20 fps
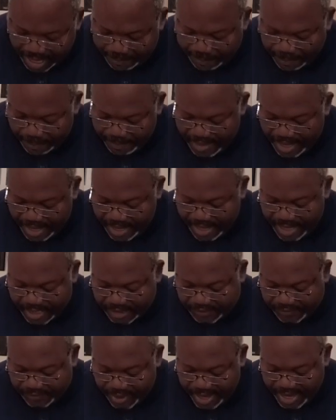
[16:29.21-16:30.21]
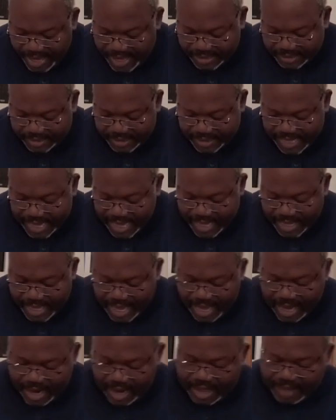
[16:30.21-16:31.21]
and permit his friends to take
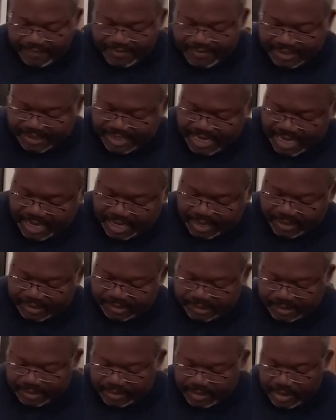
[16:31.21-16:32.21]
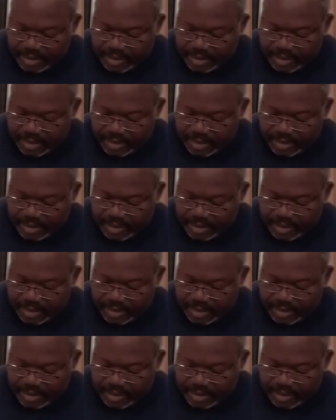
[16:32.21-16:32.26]
care of his needs.